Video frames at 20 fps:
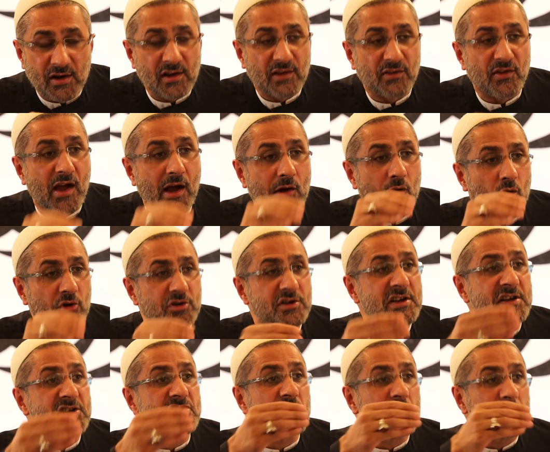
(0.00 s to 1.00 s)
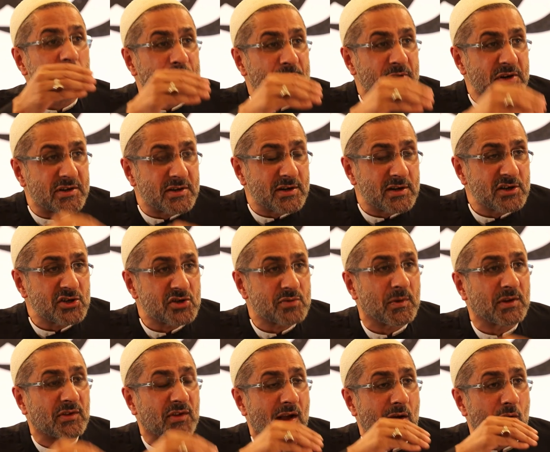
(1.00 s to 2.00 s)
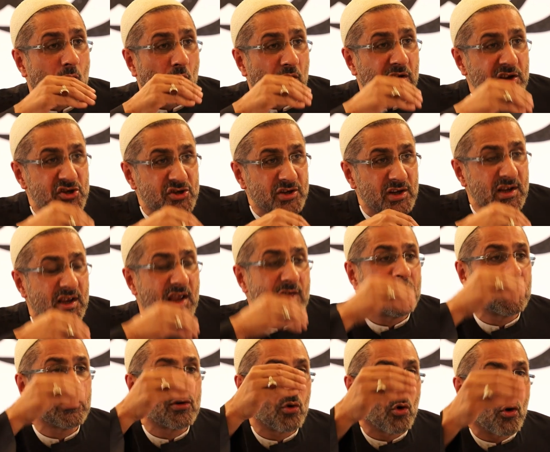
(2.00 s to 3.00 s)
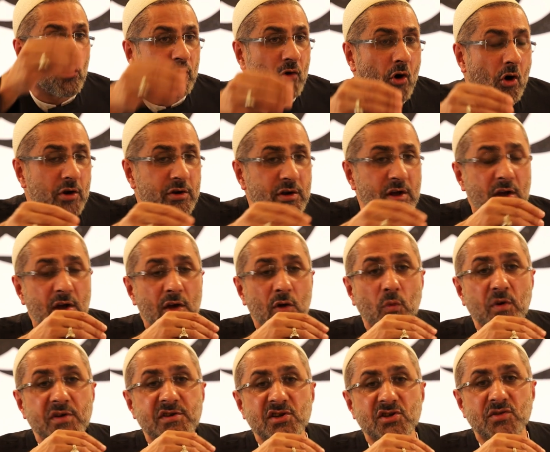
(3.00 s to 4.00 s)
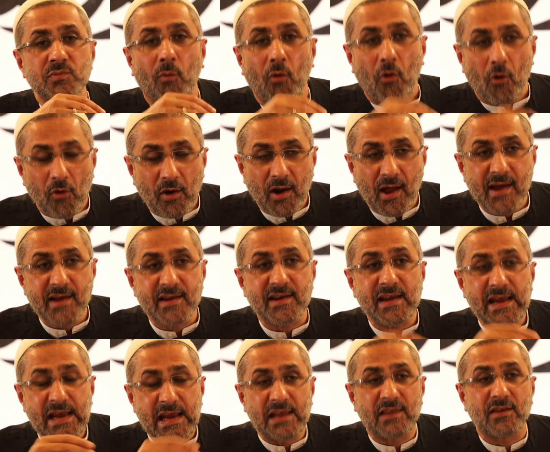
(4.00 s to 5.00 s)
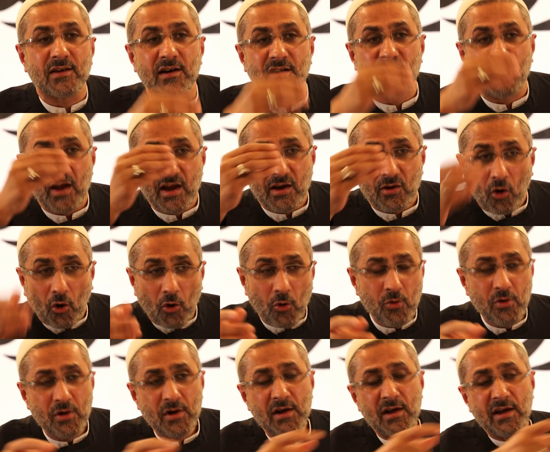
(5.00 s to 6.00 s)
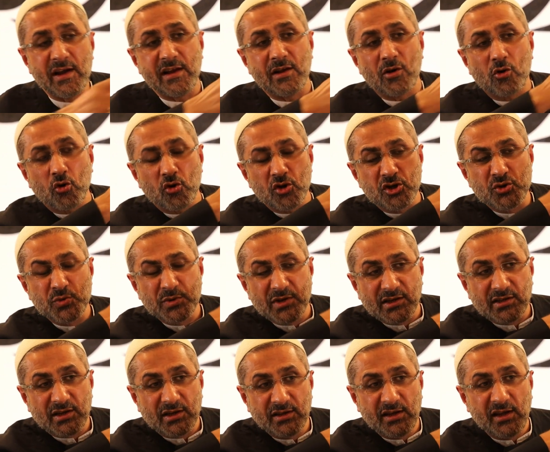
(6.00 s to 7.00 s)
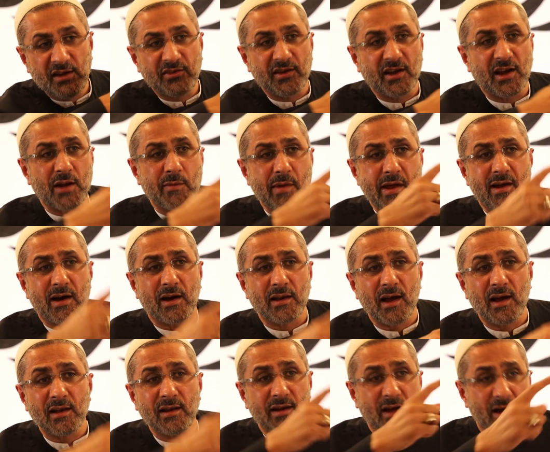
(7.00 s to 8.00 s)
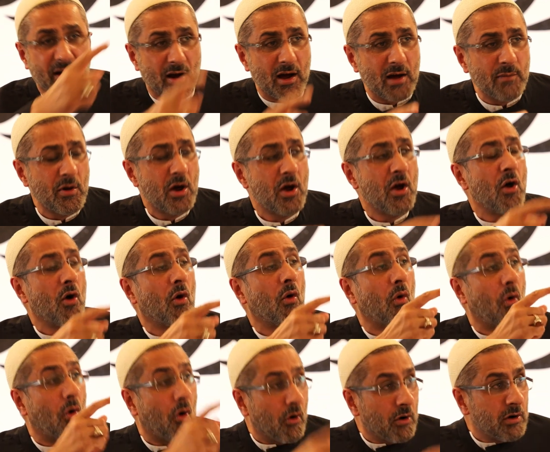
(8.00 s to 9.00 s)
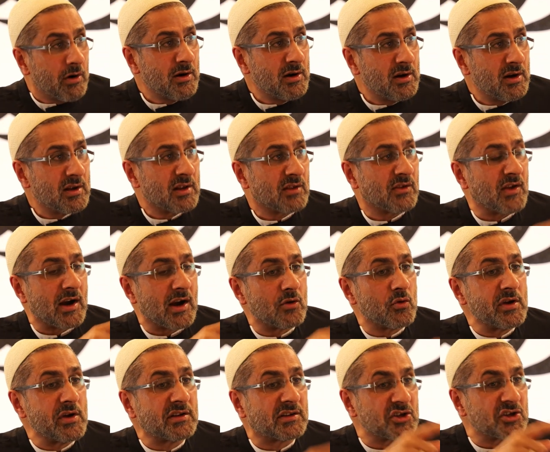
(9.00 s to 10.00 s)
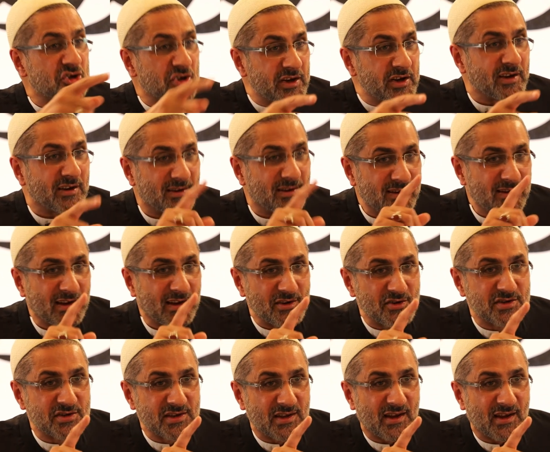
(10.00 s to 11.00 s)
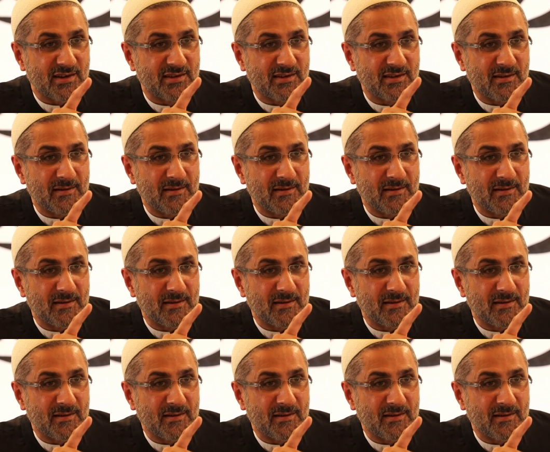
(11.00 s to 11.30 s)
They are not interpreters, but they are originally giving the law of God, which is more like either they know, in accordance with that hadith, they can make halal and haram, or they are doing tashri'. Can you see that?